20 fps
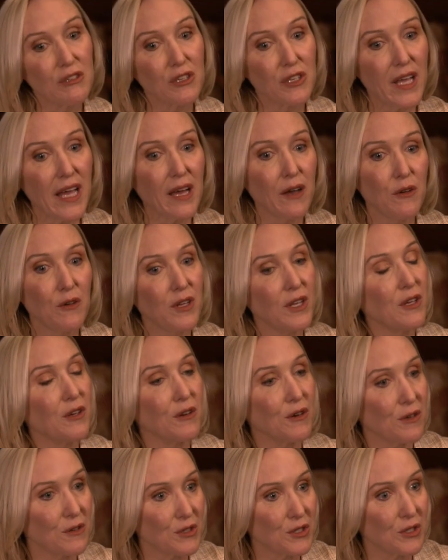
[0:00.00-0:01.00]
look out a
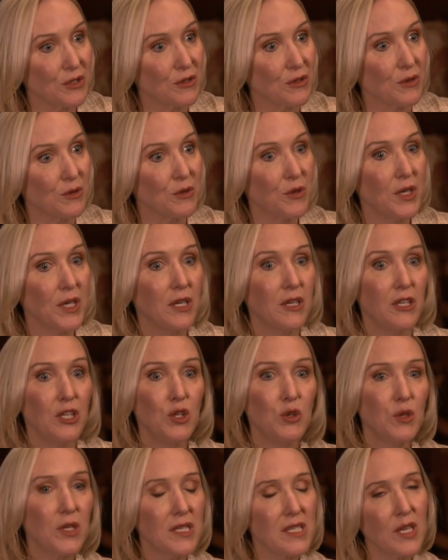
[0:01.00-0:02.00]
year or two,
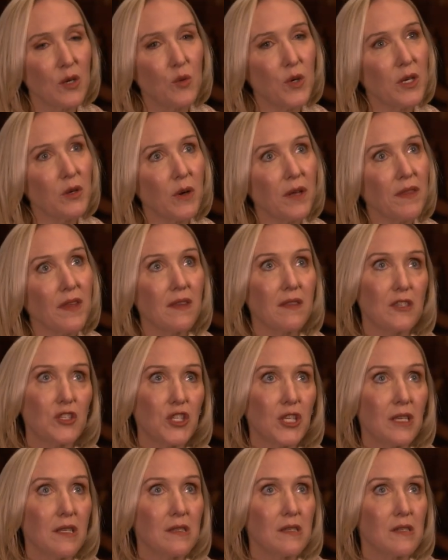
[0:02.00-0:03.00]
right. you can say, what do I think the
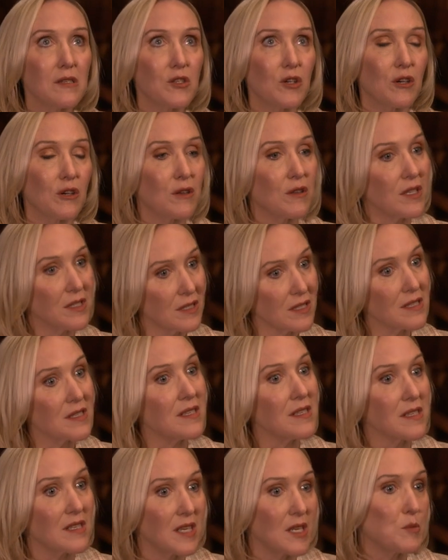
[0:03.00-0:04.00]
chances are that
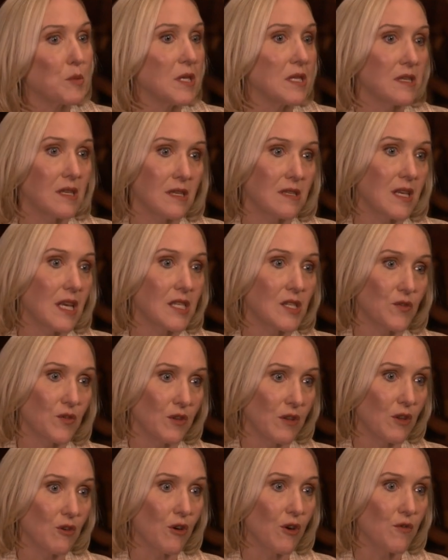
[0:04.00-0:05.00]
Disney's going to be
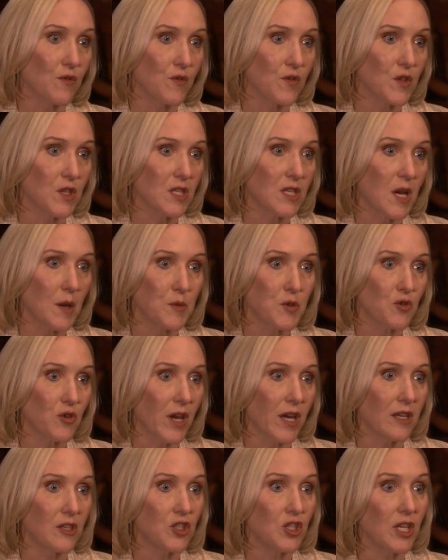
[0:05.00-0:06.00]
successful in their over the top
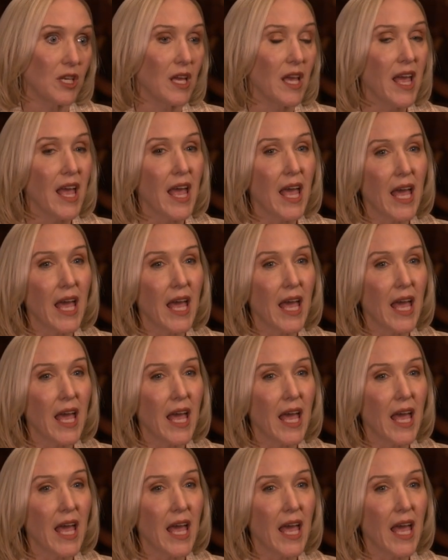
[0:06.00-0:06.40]
strategy?